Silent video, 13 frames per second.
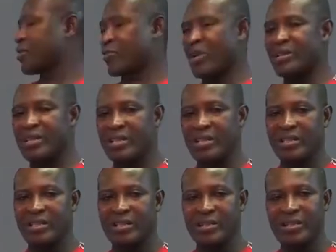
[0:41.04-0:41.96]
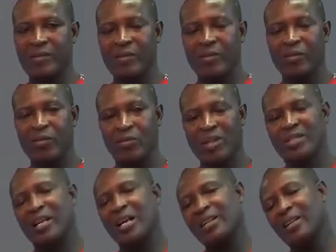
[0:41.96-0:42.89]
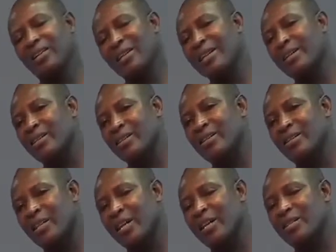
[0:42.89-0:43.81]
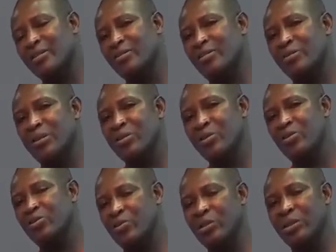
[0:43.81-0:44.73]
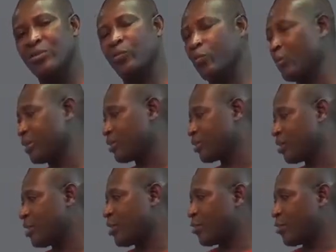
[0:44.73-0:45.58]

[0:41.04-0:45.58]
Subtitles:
strategies. What are the things that we use to influence?